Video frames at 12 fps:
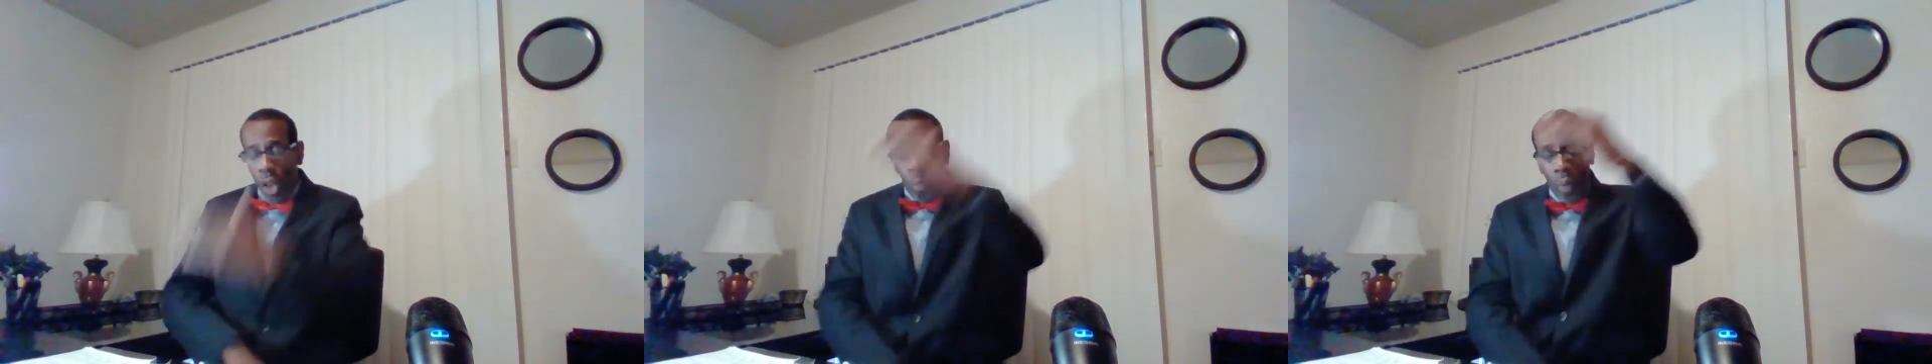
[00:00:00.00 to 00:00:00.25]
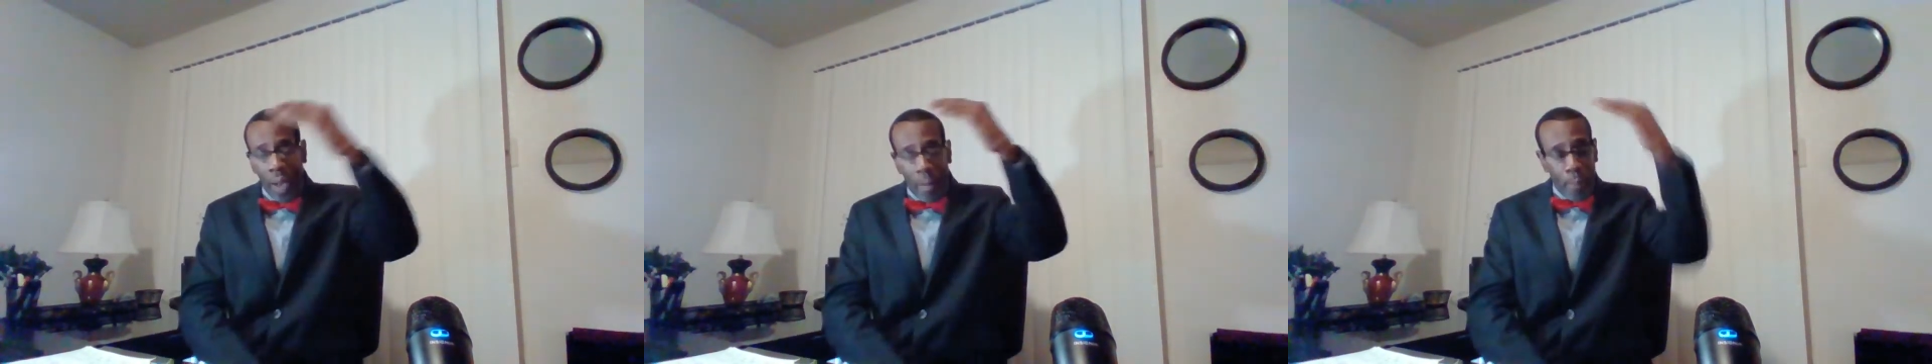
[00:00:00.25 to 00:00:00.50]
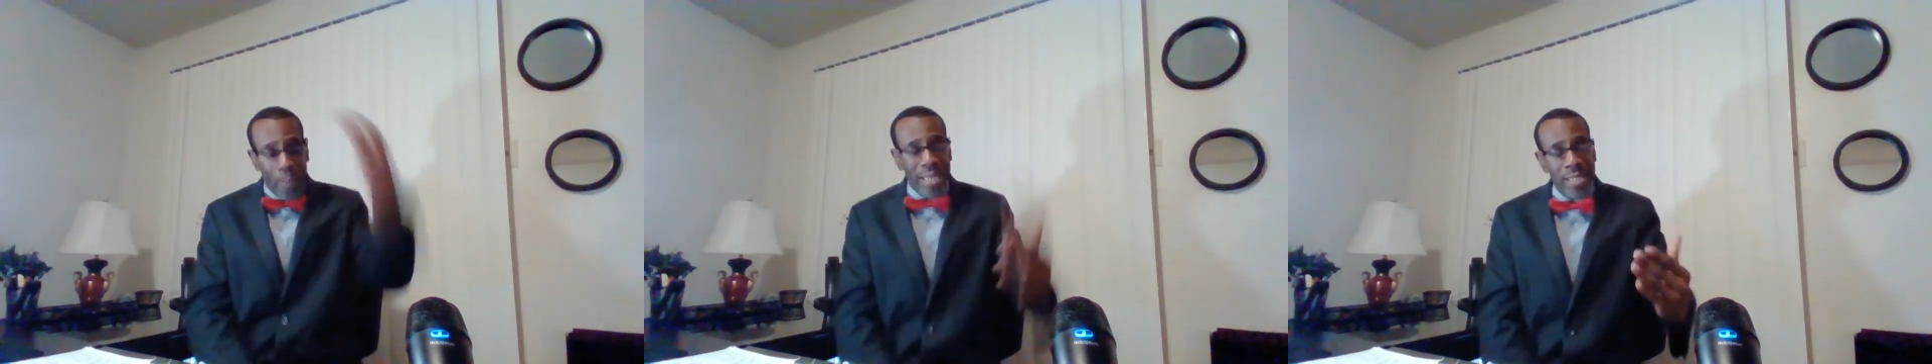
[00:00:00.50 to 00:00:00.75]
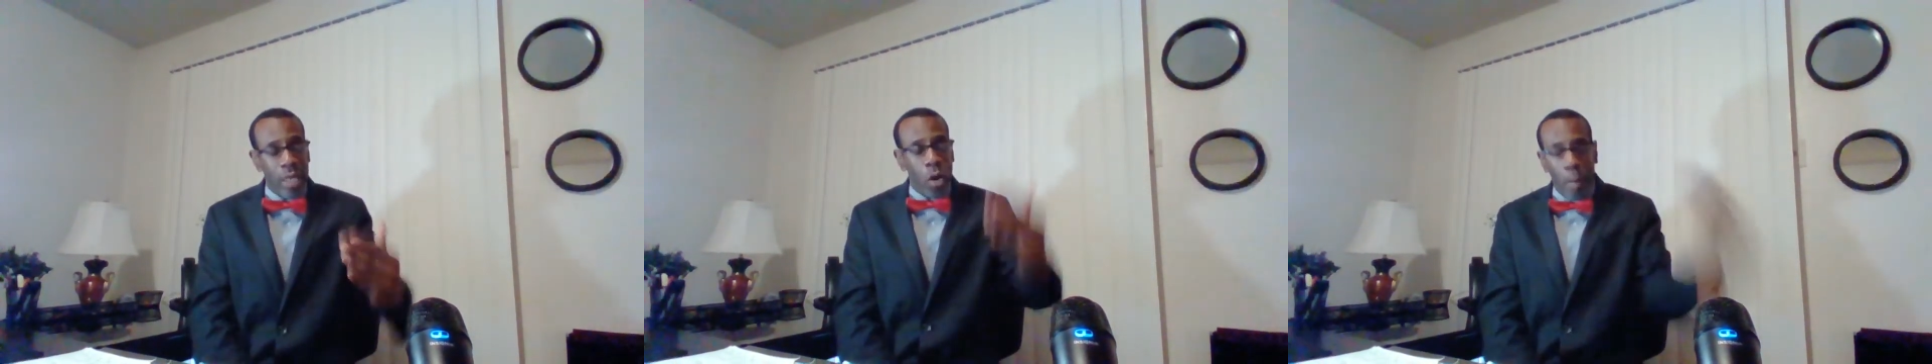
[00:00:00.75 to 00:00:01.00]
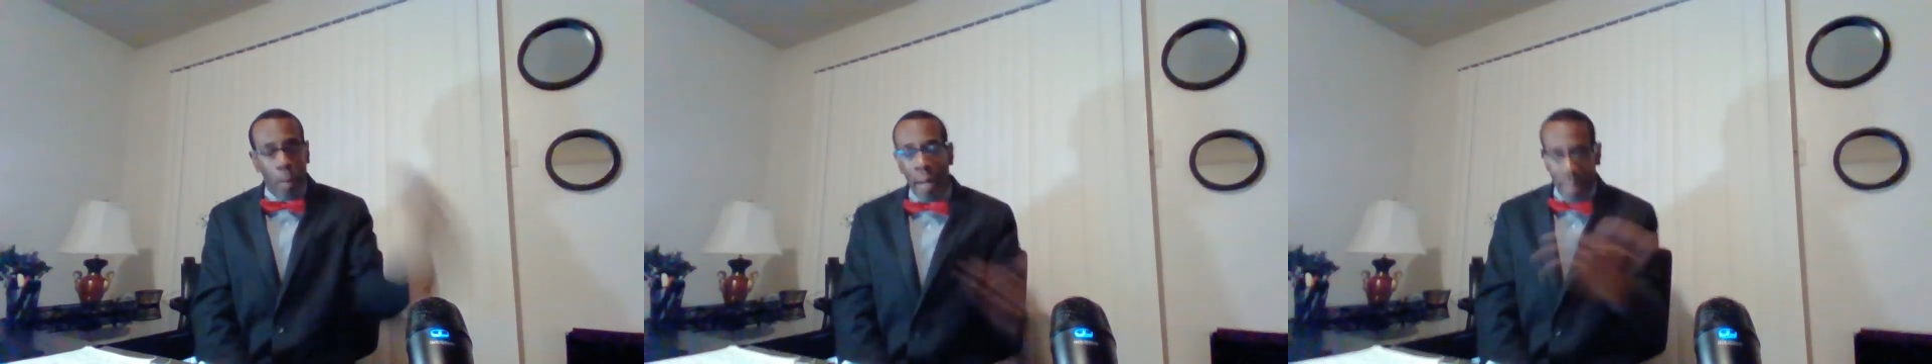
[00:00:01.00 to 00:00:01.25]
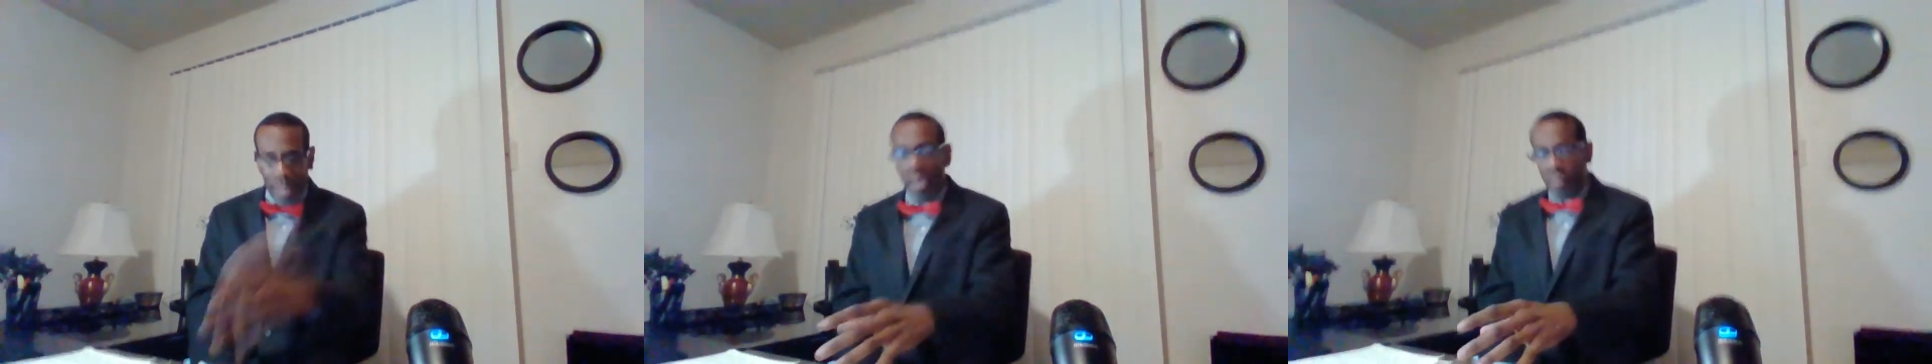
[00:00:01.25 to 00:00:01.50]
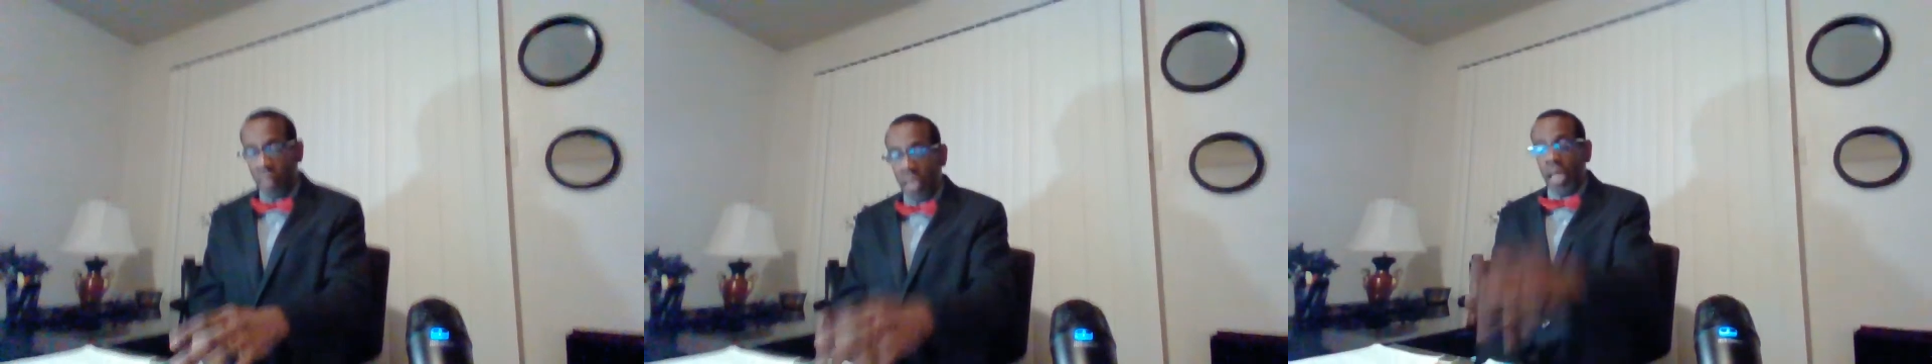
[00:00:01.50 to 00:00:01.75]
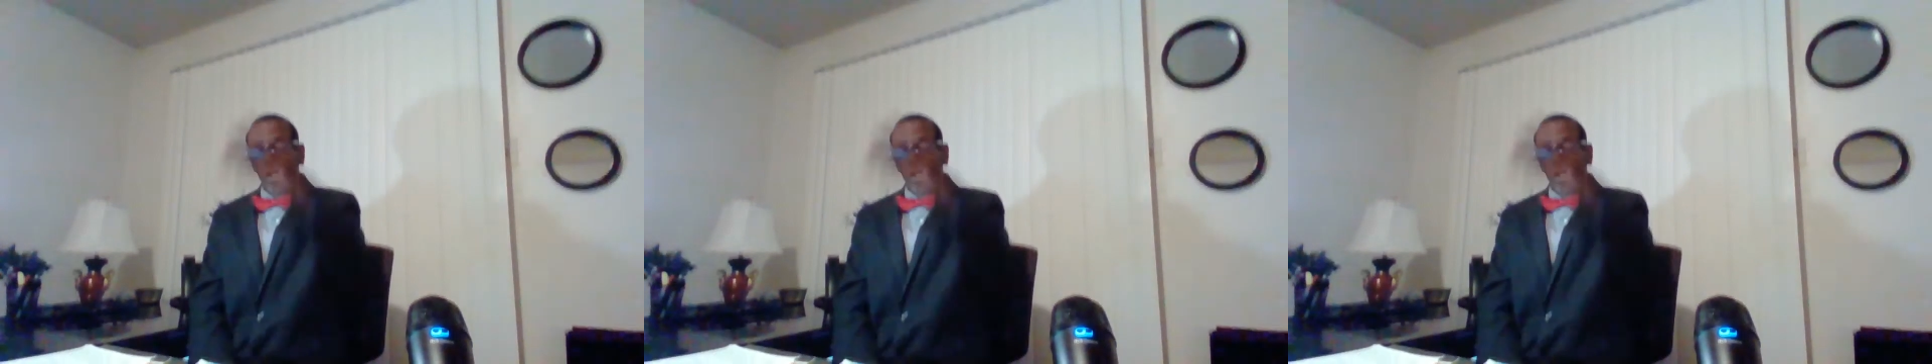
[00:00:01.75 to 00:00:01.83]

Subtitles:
where President Obama left it.